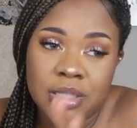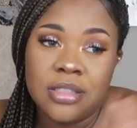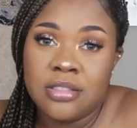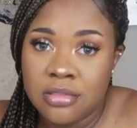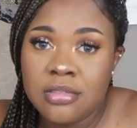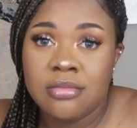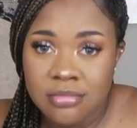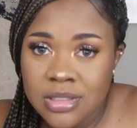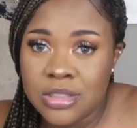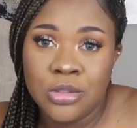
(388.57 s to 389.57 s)
but
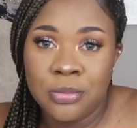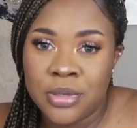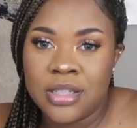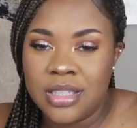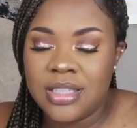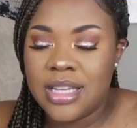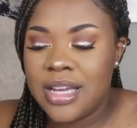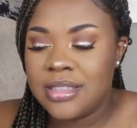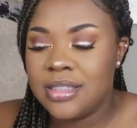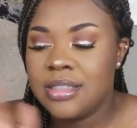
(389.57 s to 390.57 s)
do birthing
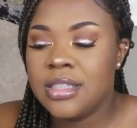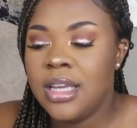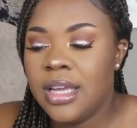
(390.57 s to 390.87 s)
classes.